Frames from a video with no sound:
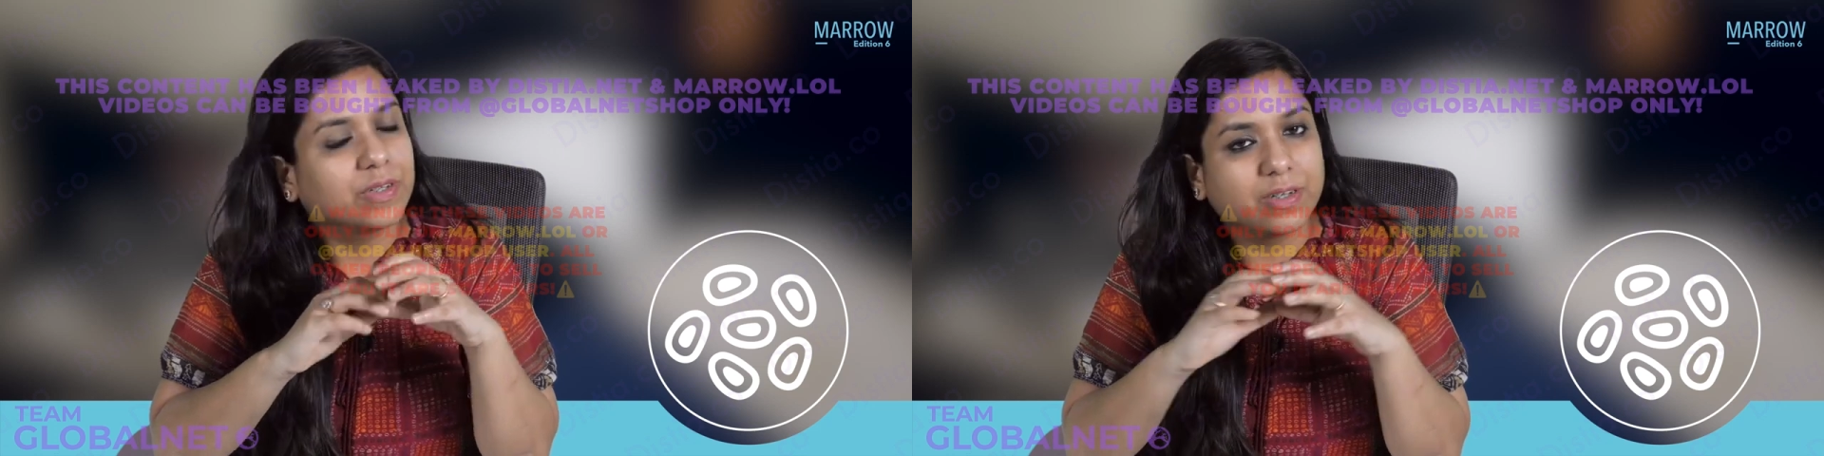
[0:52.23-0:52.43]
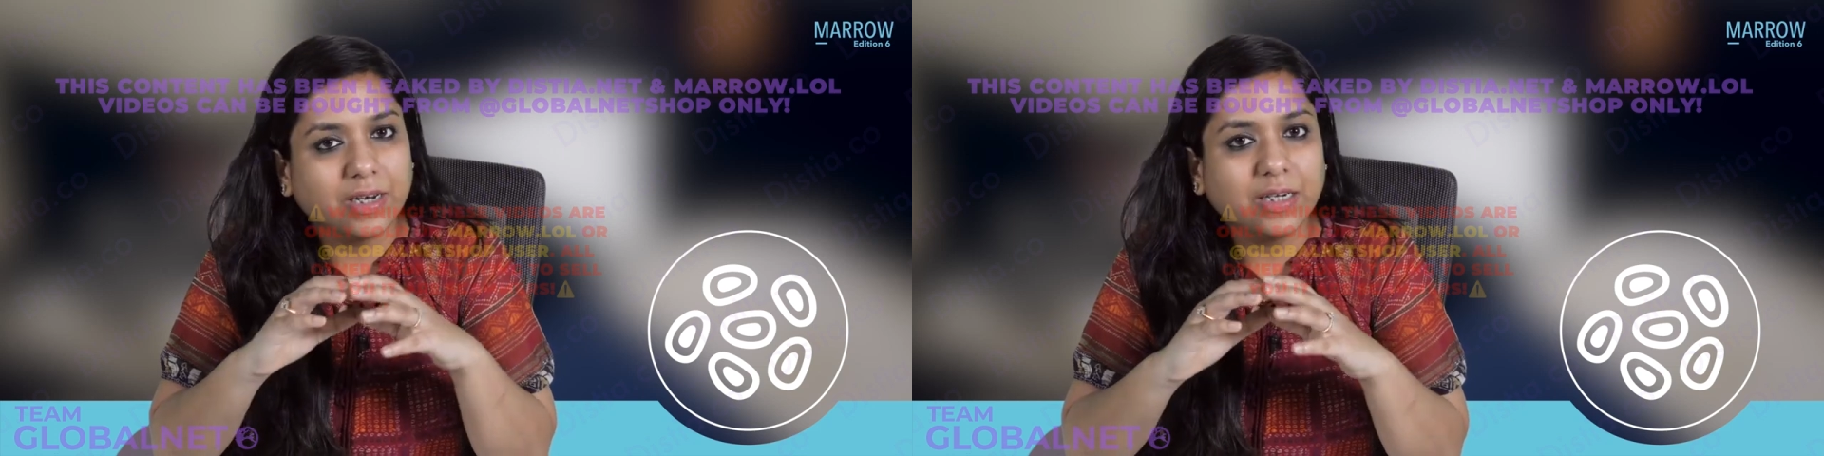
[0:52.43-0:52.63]

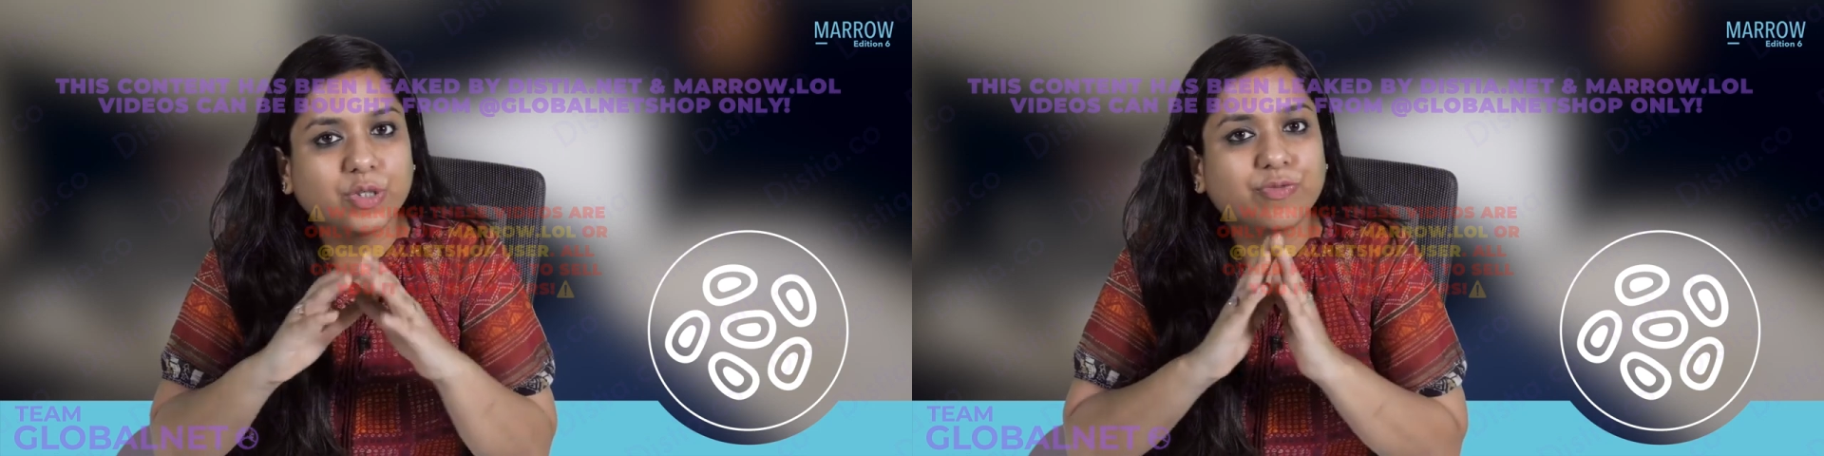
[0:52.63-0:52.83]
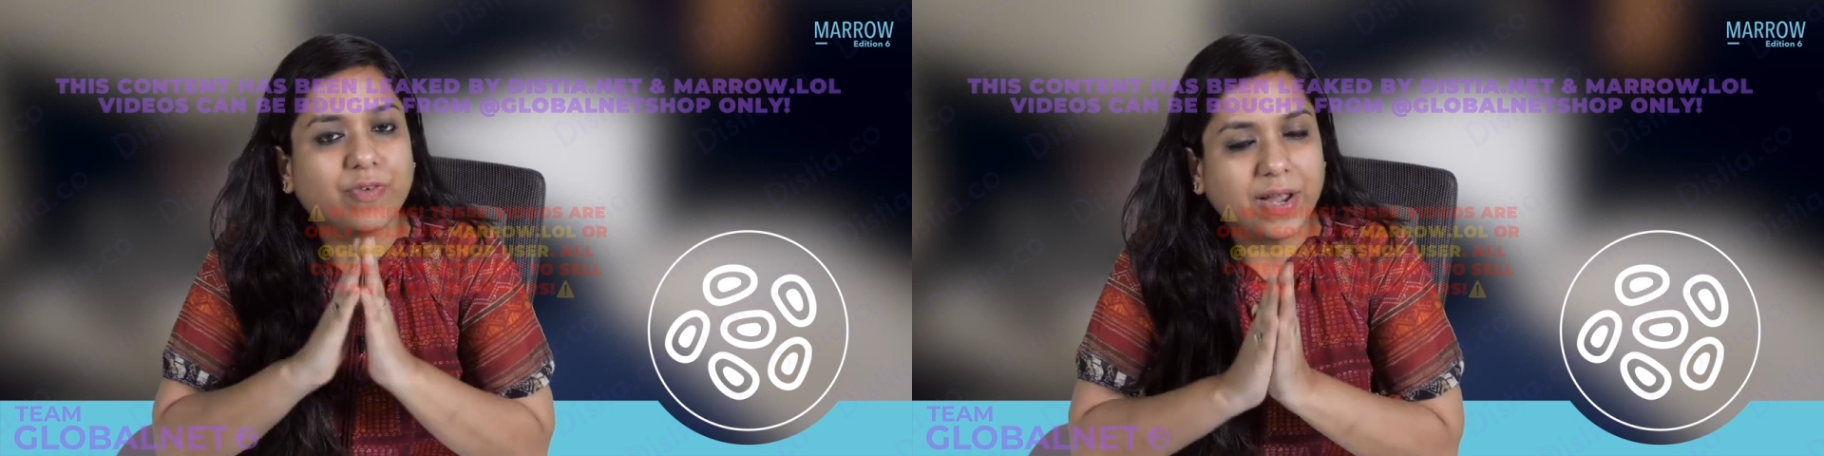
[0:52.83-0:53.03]
Correct?
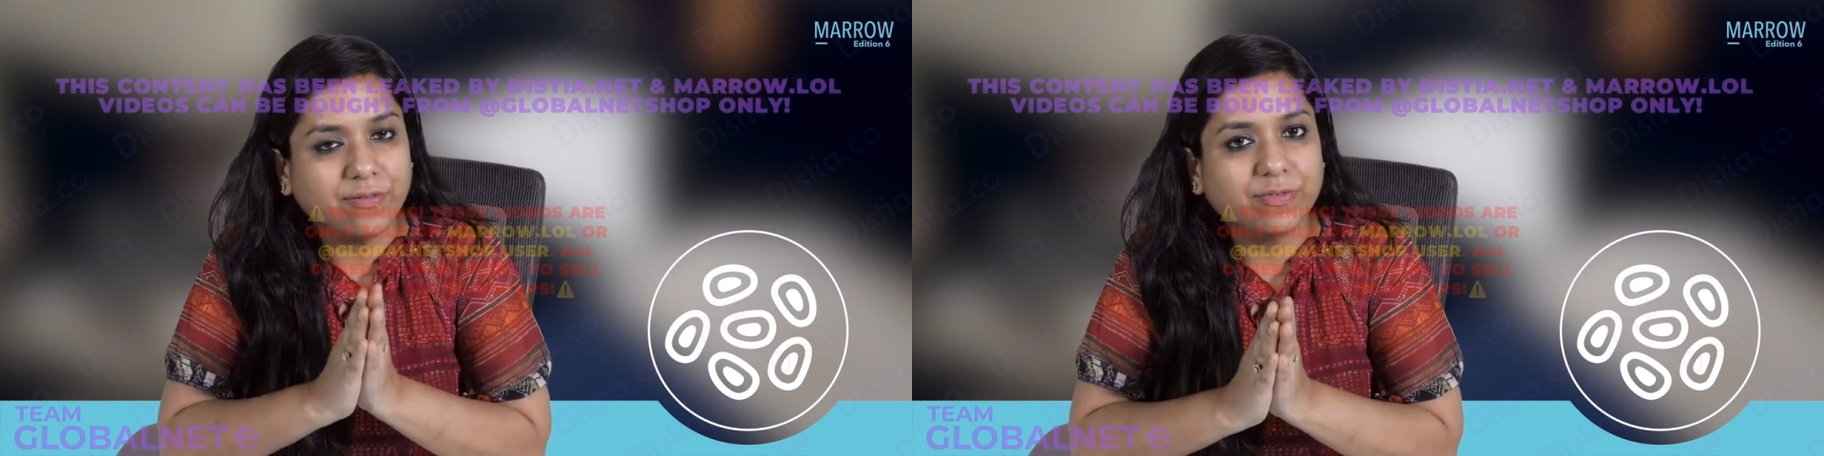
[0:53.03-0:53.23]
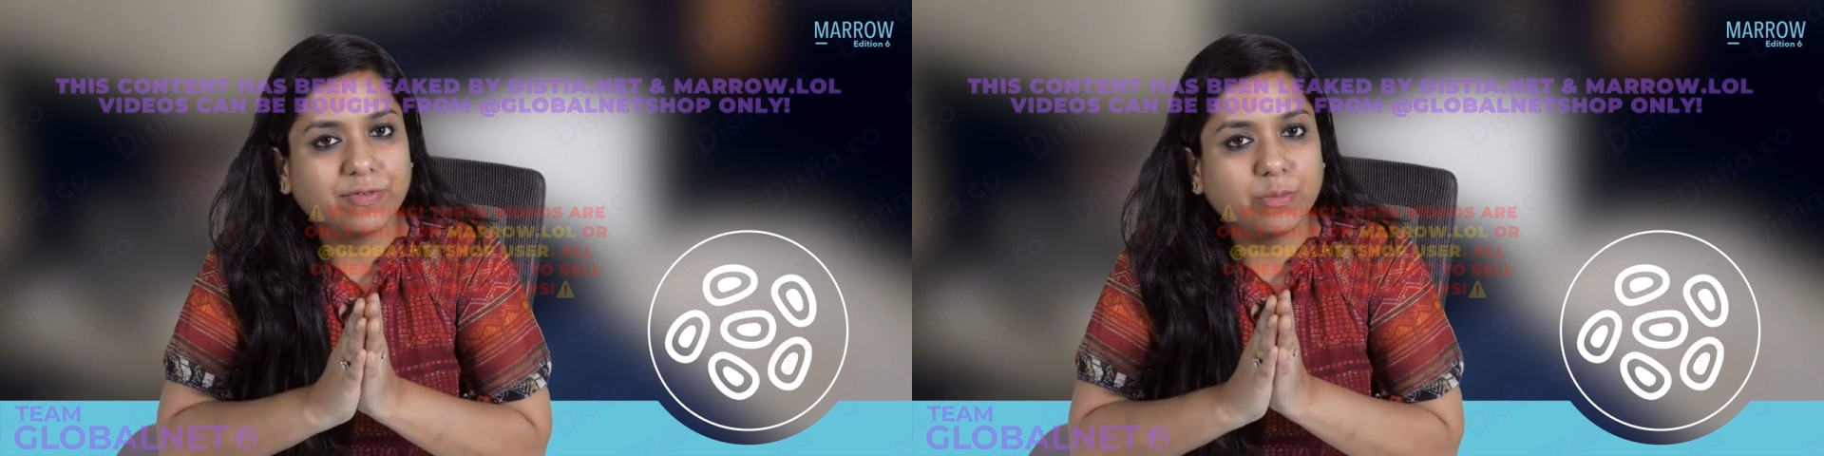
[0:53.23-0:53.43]
So
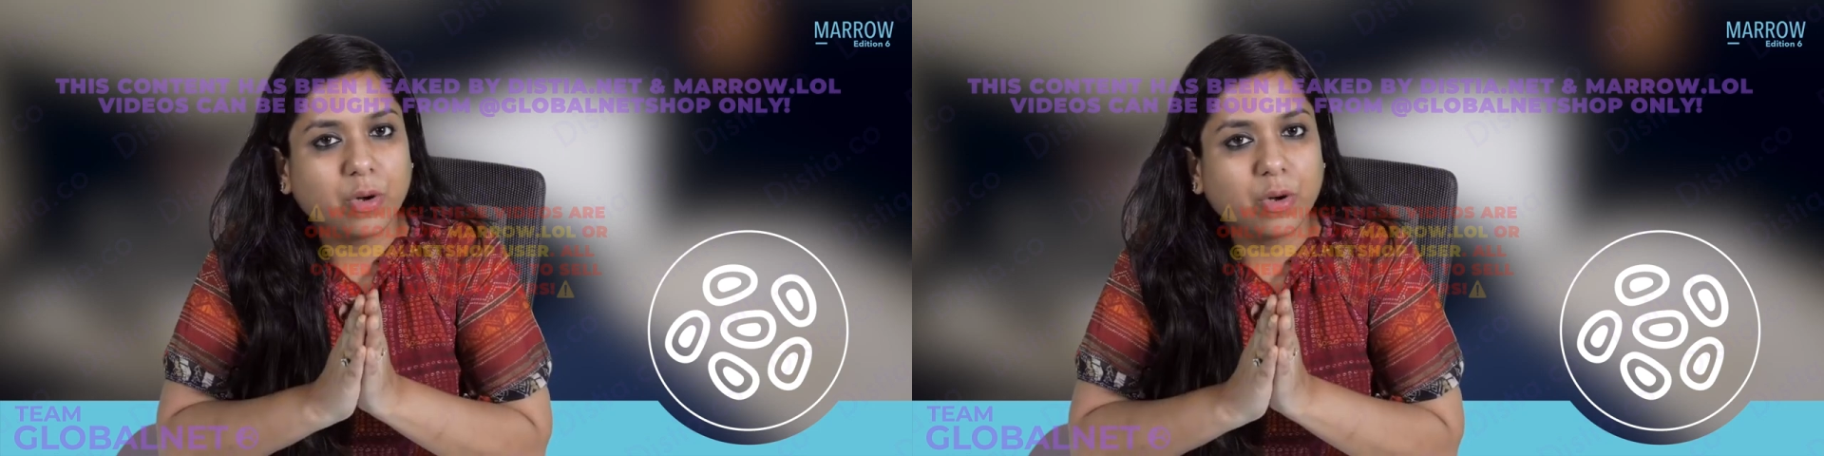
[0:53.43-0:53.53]
5 different